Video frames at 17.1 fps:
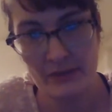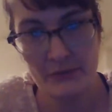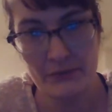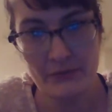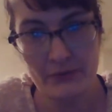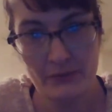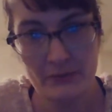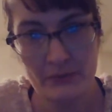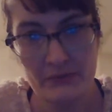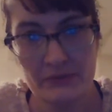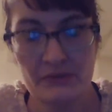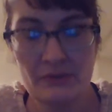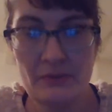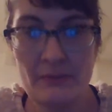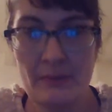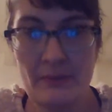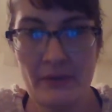hoodoo root,
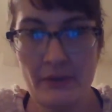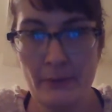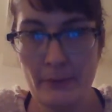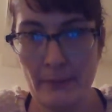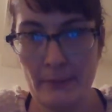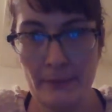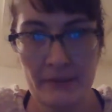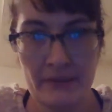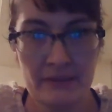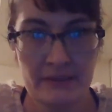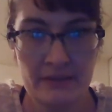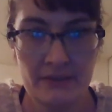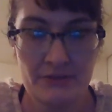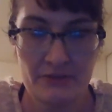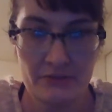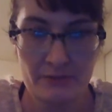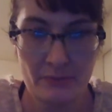so maybe other people can
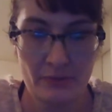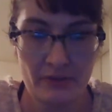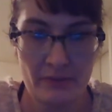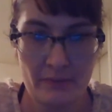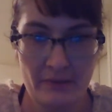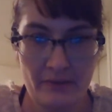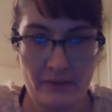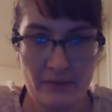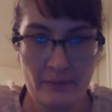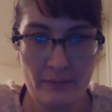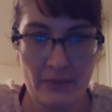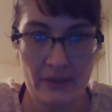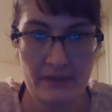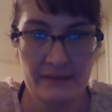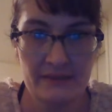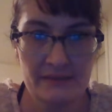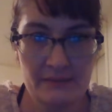teach you more about it.
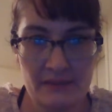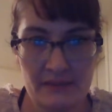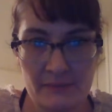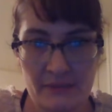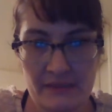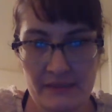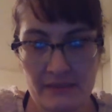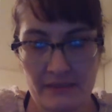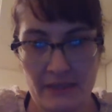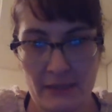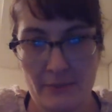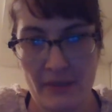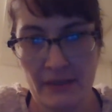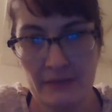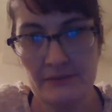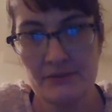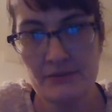But it's it's basically a
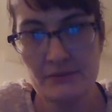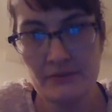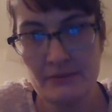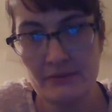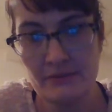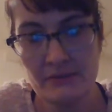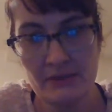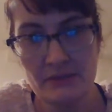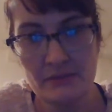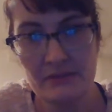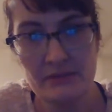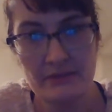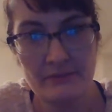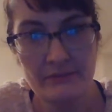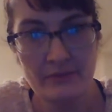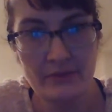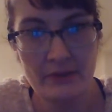master root, so it's
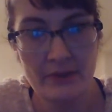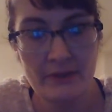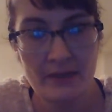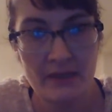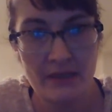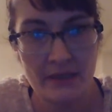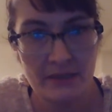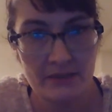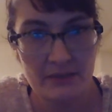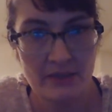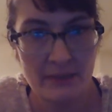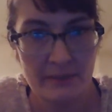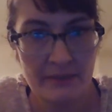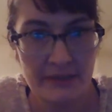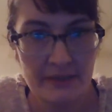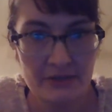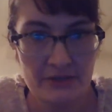good for
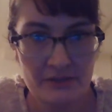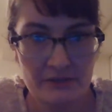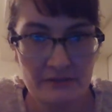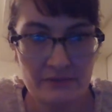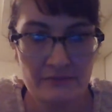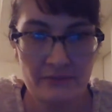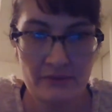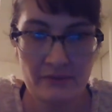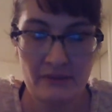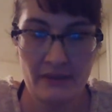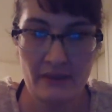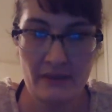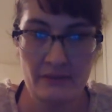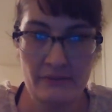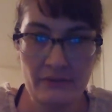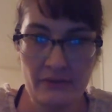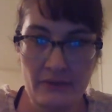domination, for
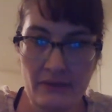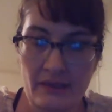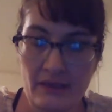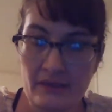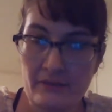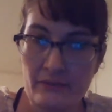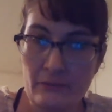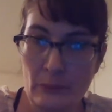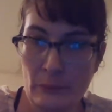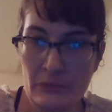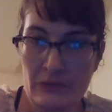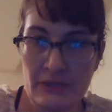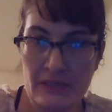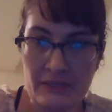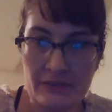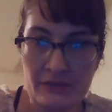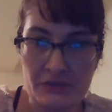love, for luck, for
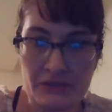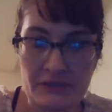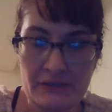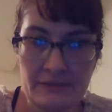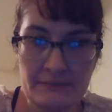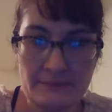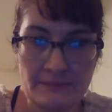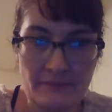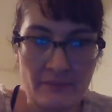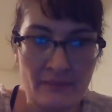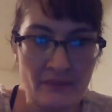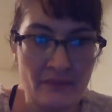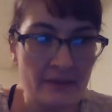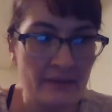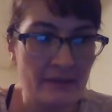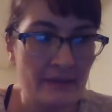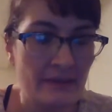protection.
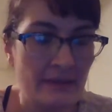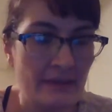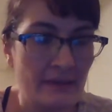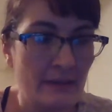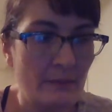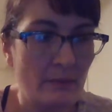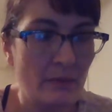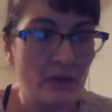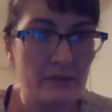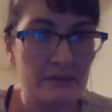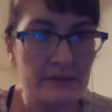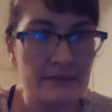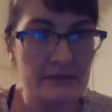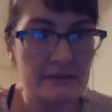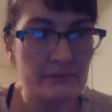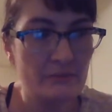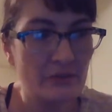Um, all,
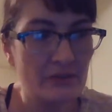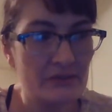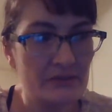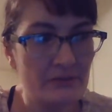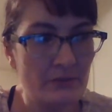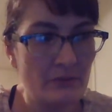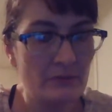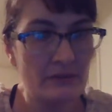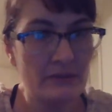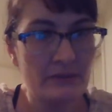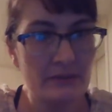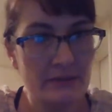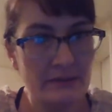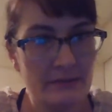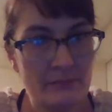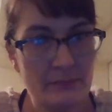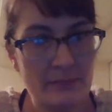it works
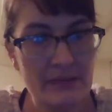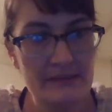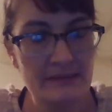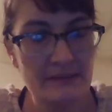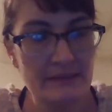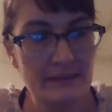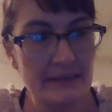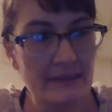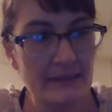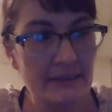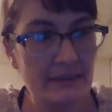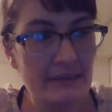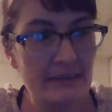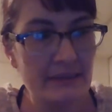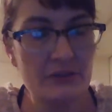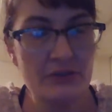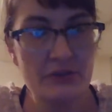for
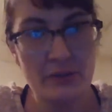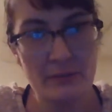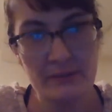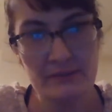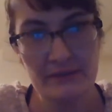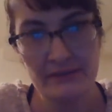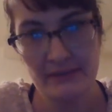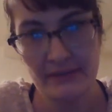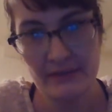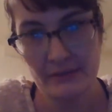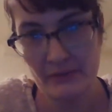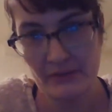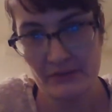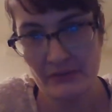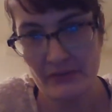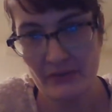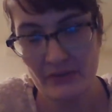basically can do almost everything.
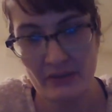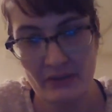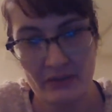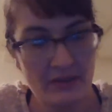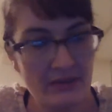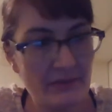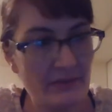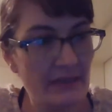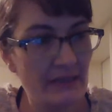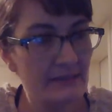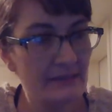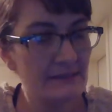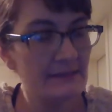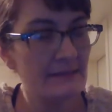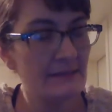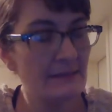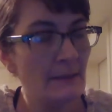Works for a lot of things.